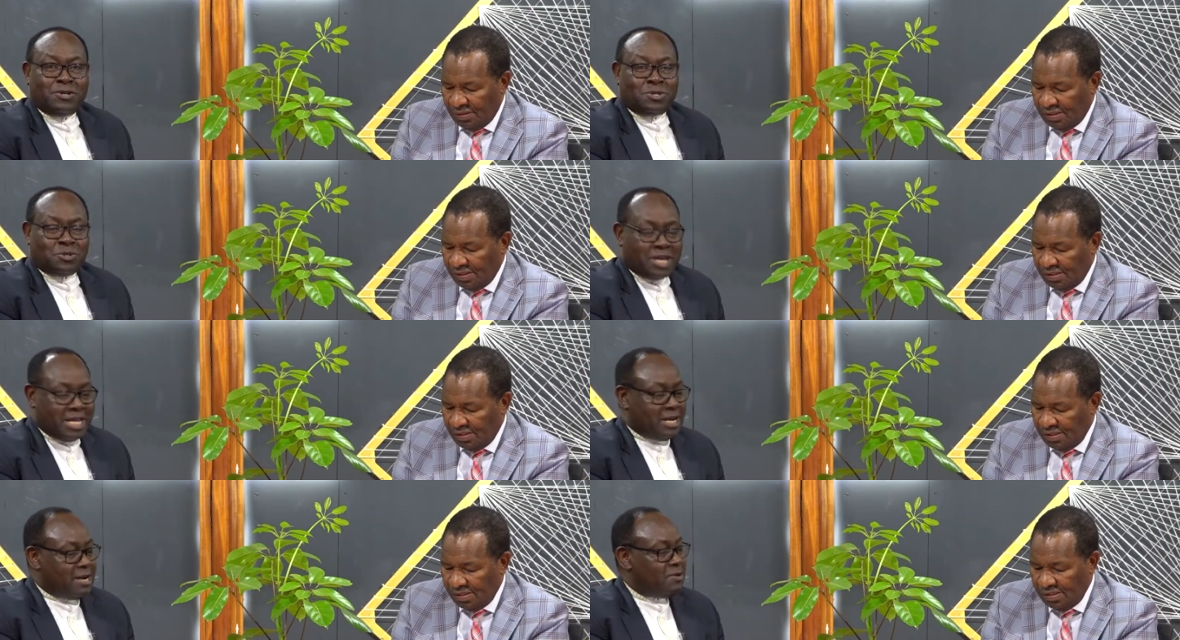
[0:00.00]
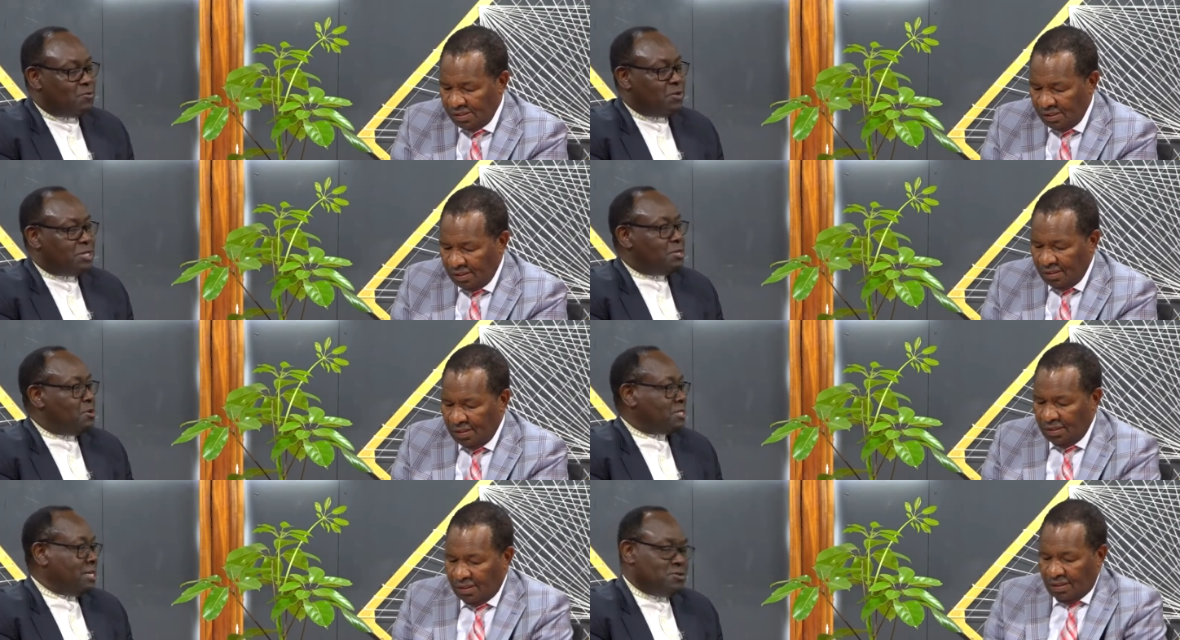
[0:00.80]
Speaker 1: together with
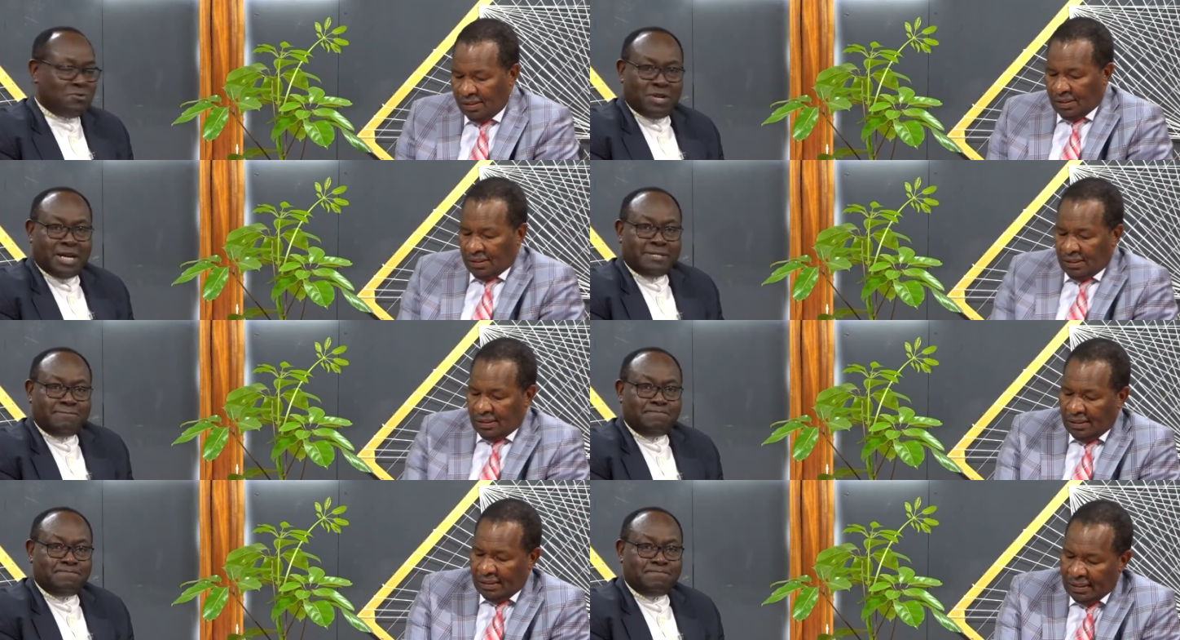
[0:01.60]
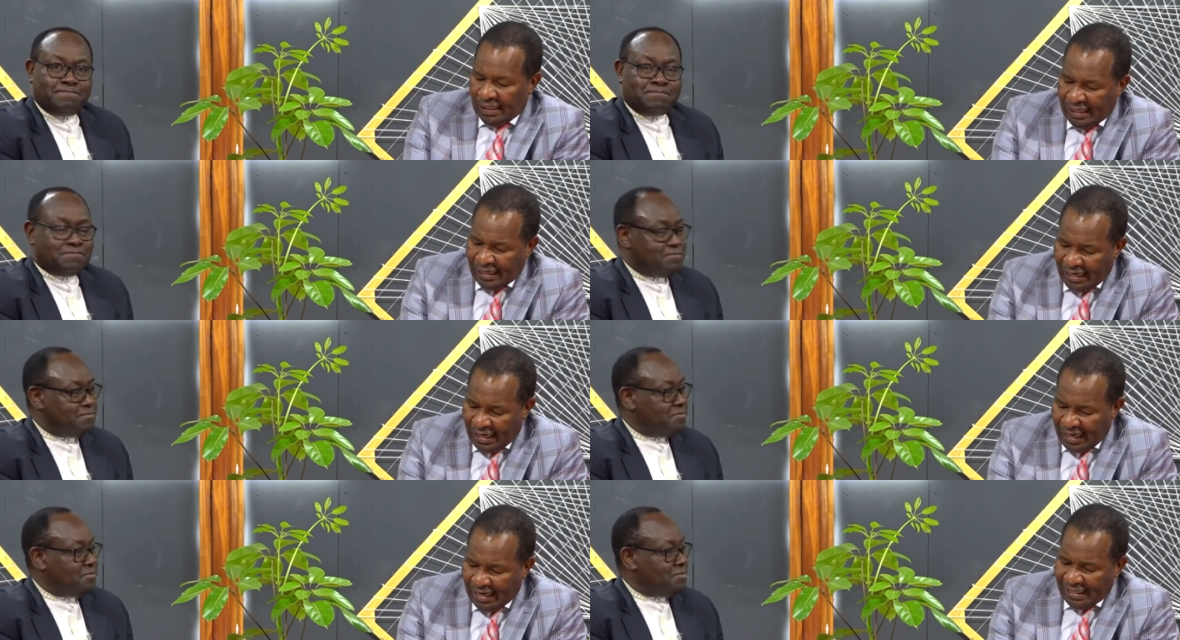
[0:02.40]
Dr. Njuguna.
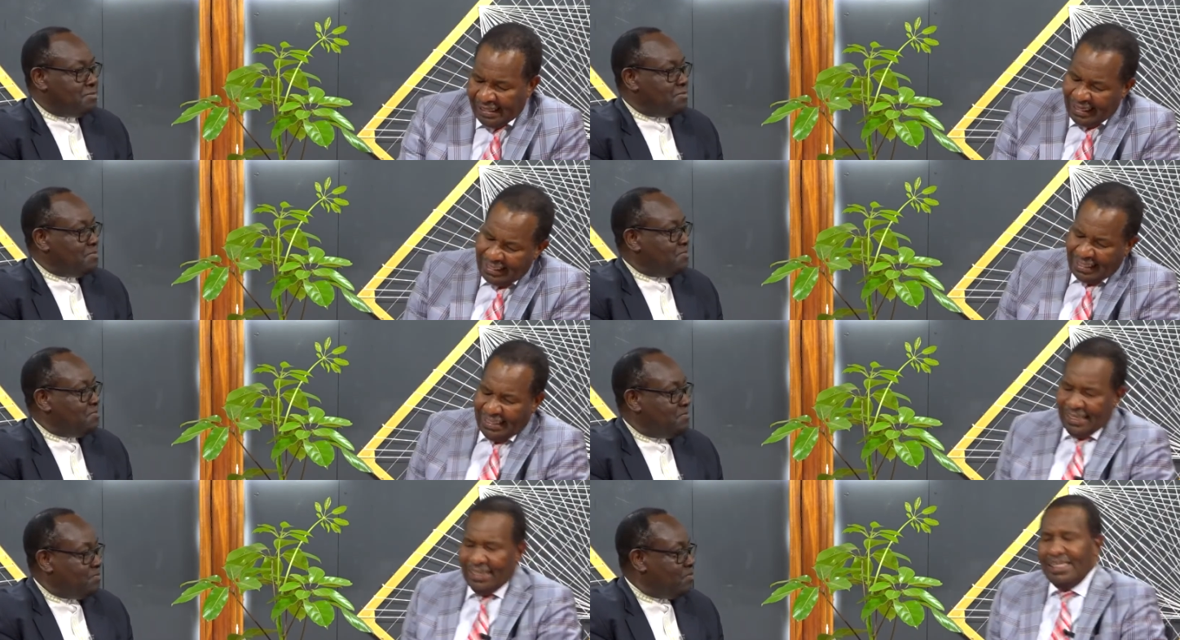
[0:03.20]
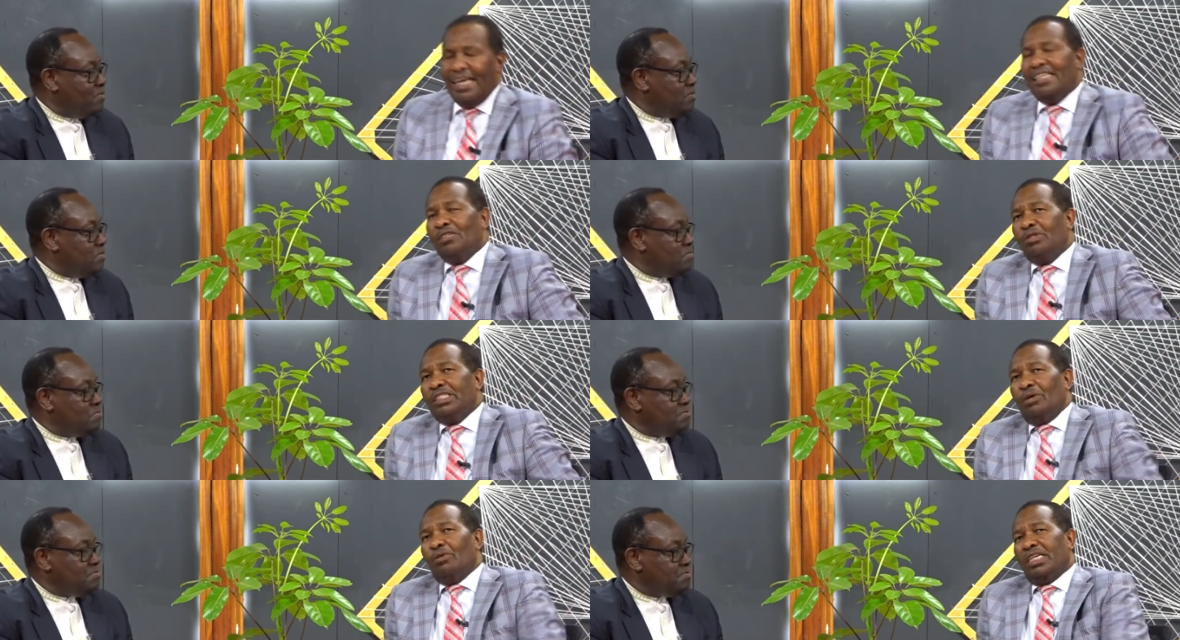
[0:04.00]
Speaker 2: There is an area in
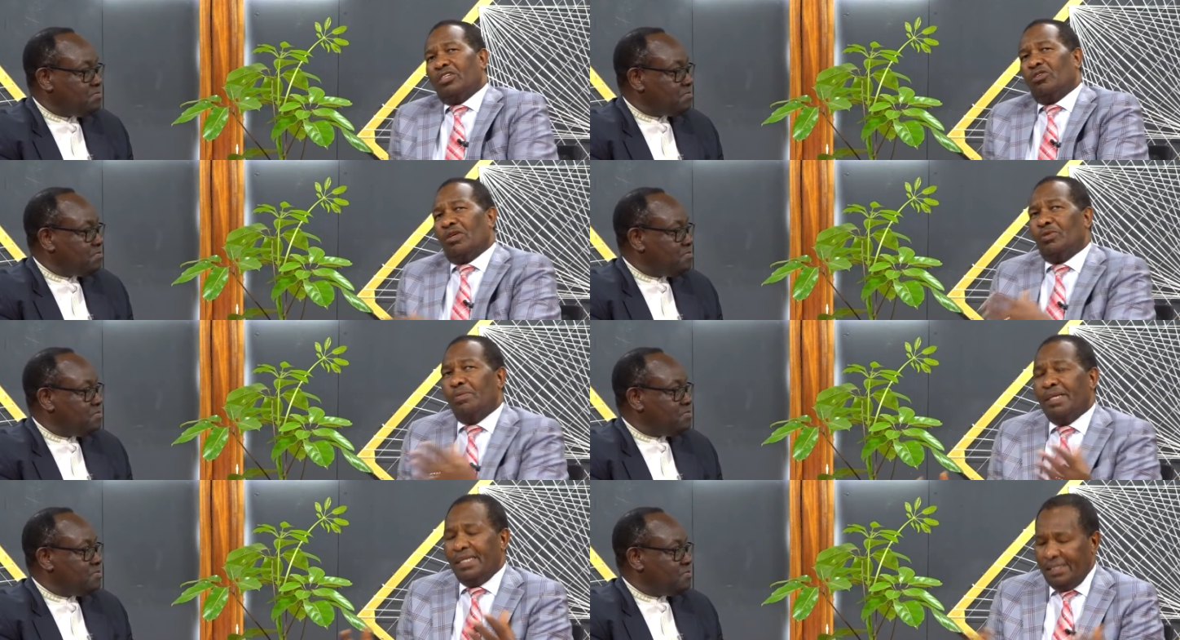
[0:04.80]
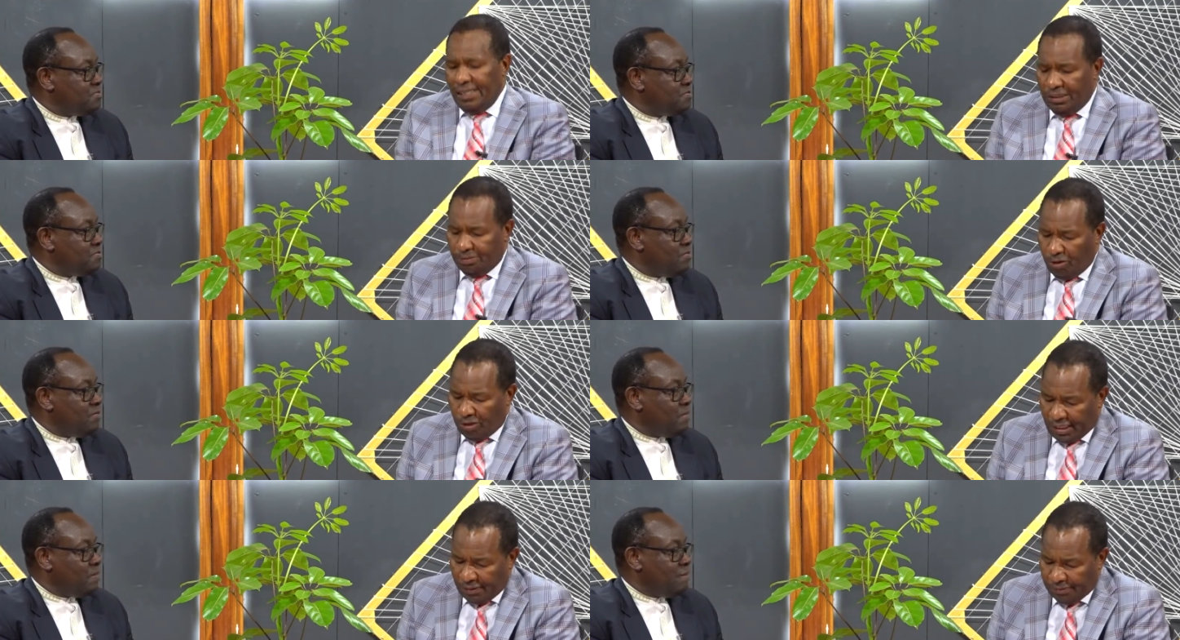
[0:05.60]
which I want us to, as we begin this
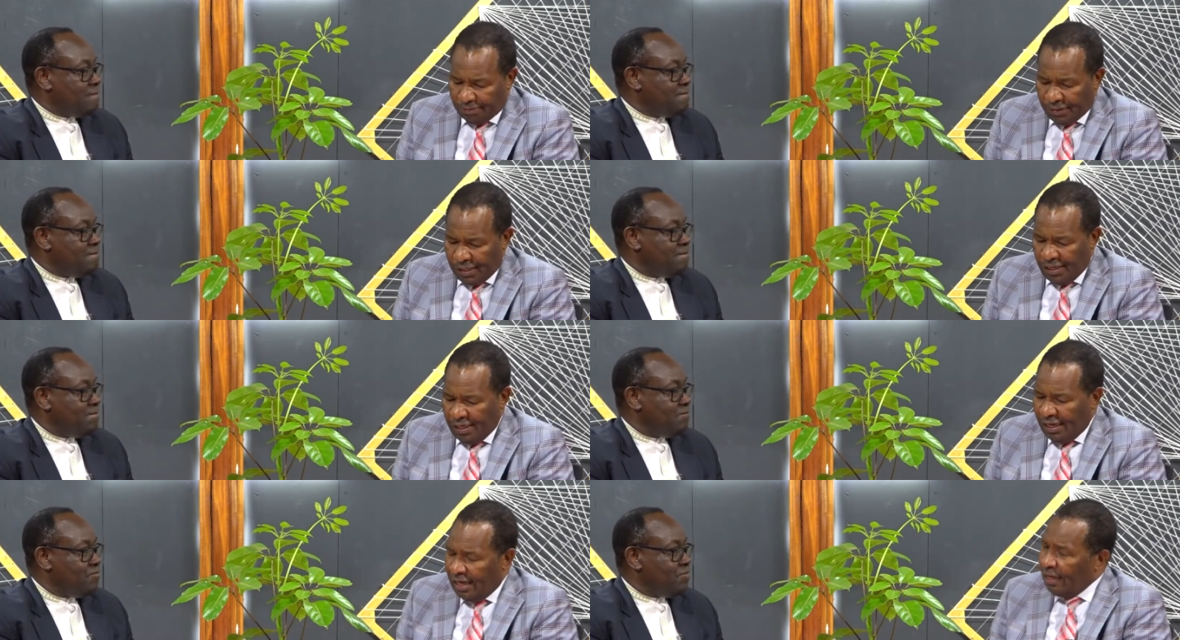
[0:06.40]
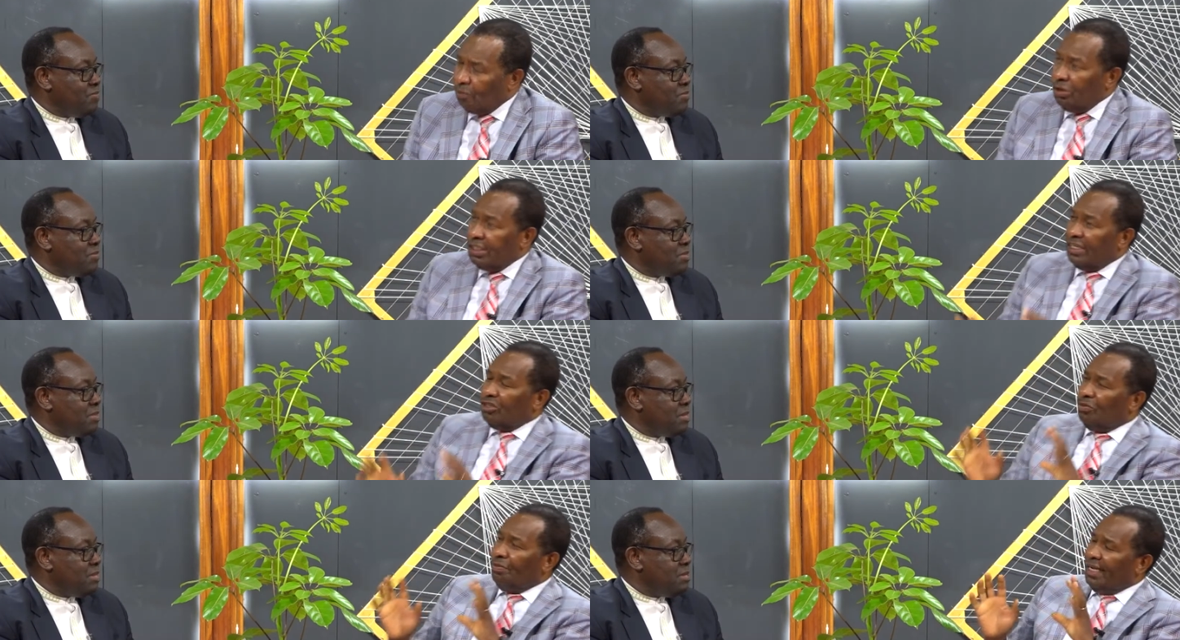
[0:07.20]
program, and I want
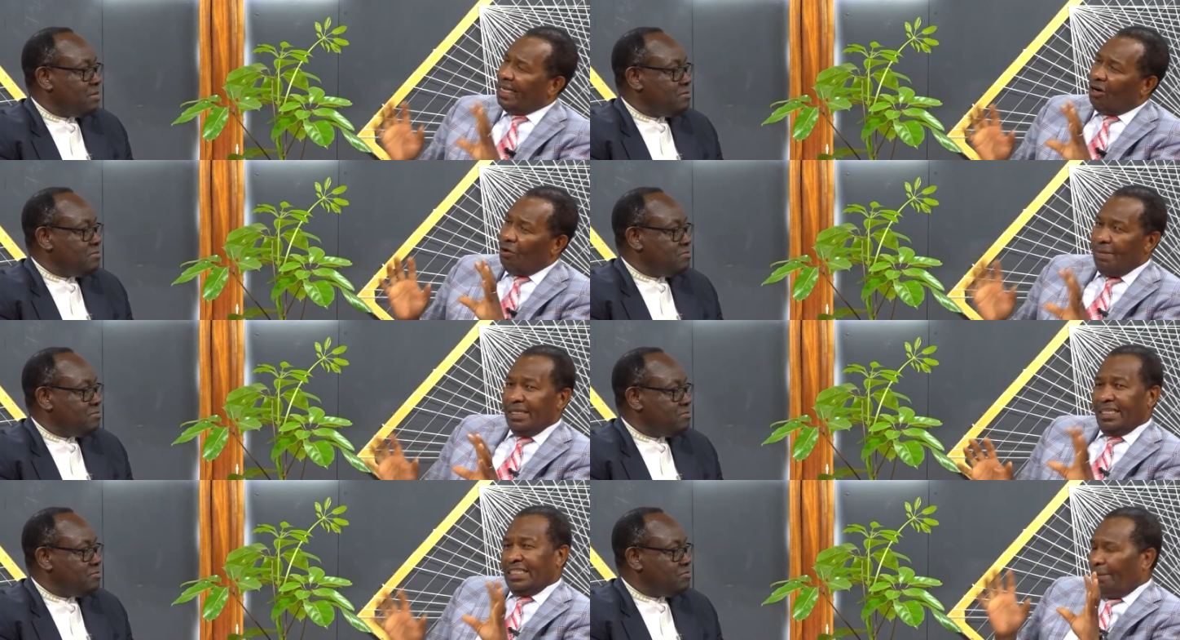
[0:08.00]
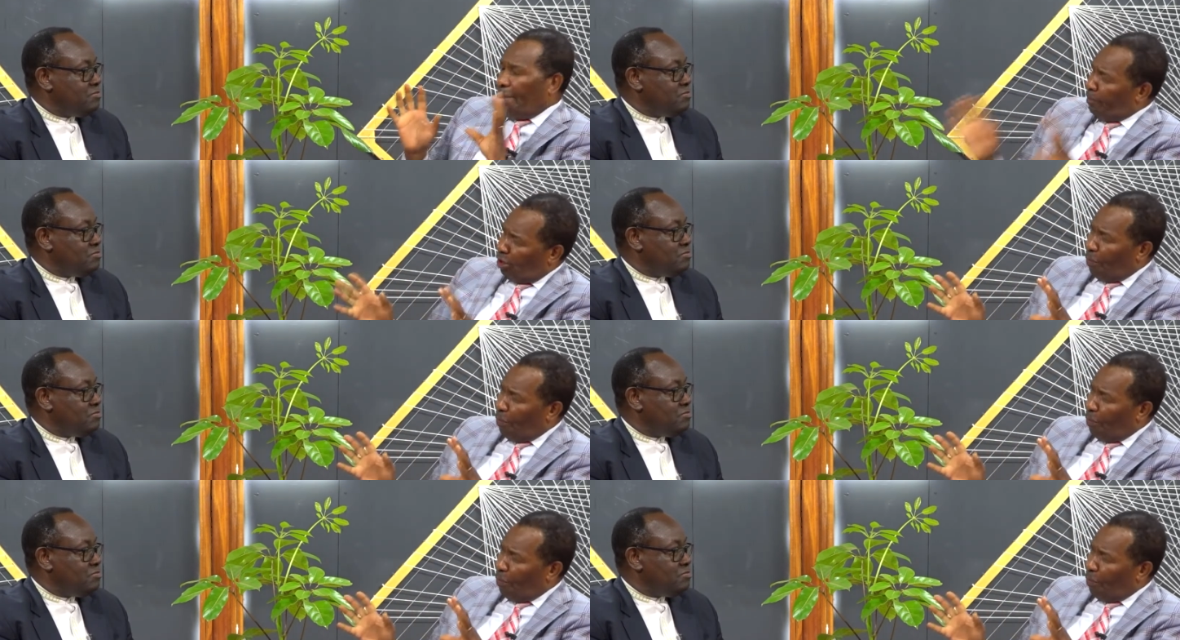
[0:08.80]
us to make a commentary. This is a biblical